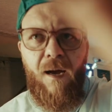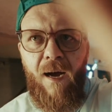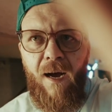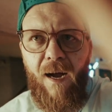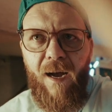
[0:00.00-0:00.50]

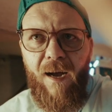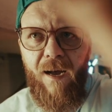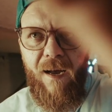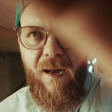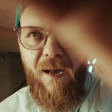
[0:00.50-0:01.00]

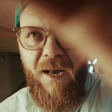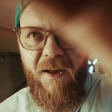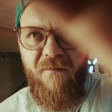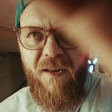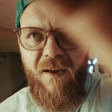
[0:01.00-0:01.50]
I
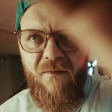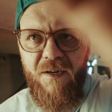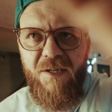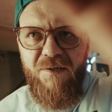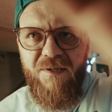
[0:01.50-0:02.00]
have
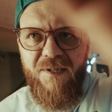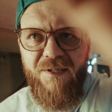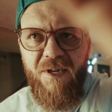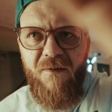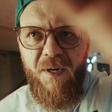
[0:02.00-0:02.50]
never used
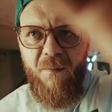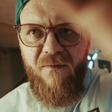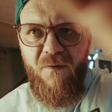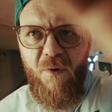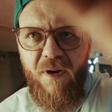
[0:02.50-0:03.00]
this over here
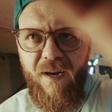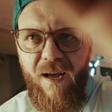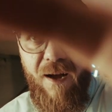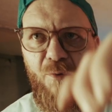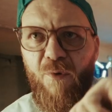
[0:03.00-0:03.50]
before, and
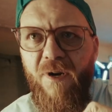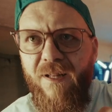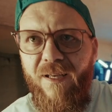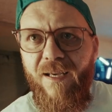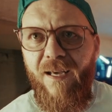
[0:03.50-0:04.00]
I
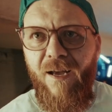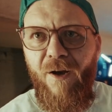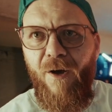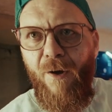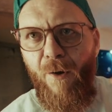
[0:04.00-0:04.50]
really,
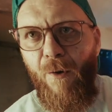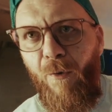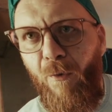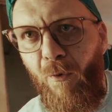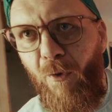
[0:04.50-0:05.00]

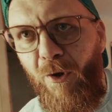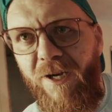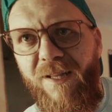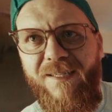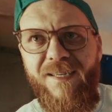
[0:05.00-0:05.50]

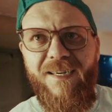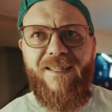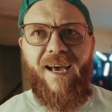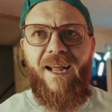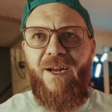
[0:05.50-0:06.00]
really
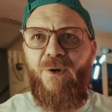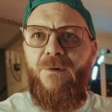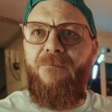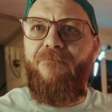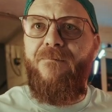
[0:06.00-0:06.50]
dig that
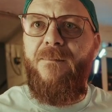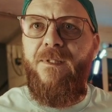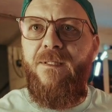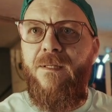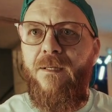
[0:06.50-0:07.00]
angle.
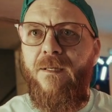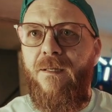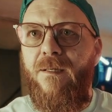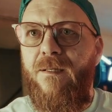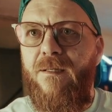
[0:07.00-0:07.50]

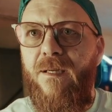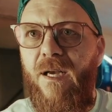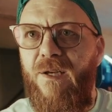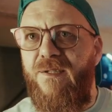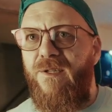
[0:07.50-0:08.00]

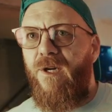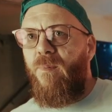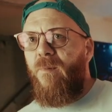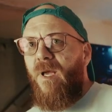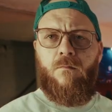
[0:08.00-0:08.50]
That looks
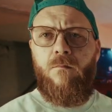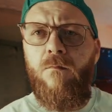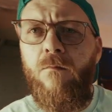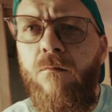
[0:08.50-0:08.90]
dope. Maybe.